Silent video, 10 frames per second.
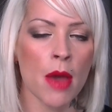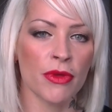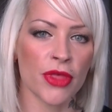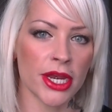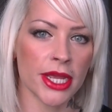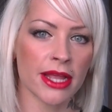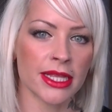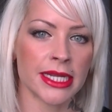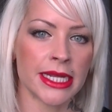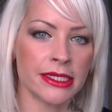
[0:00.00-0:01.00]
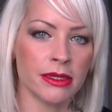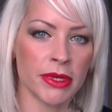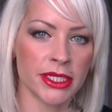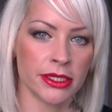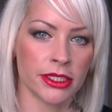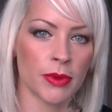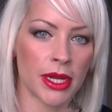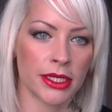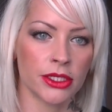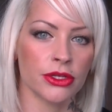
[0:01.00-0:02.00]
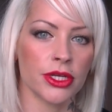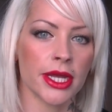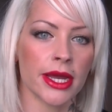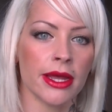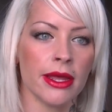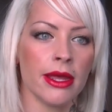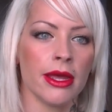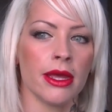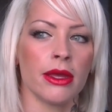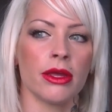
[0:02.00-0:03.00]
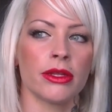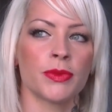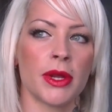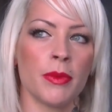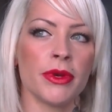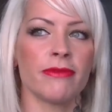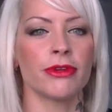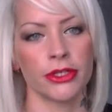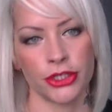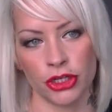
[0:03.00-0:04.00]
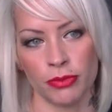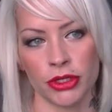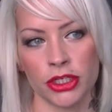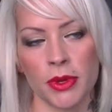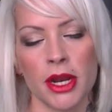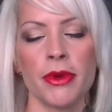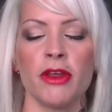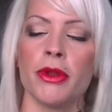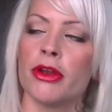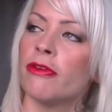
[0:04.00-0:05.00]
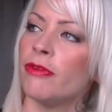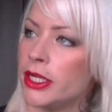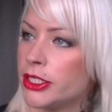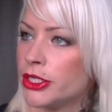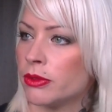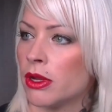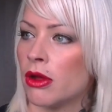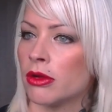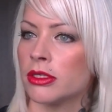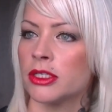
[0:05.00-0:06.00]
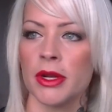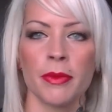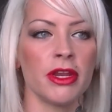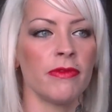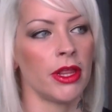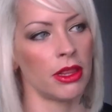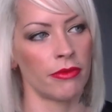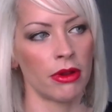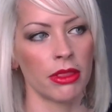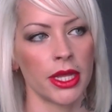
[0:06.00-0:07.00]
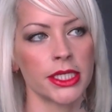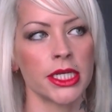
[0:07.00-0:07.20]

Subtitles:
But then you get this intermittent swelling. So you get swelling when you've done too much, swelling when you've been on your feet too long, swelling when you've eaten the wrong things.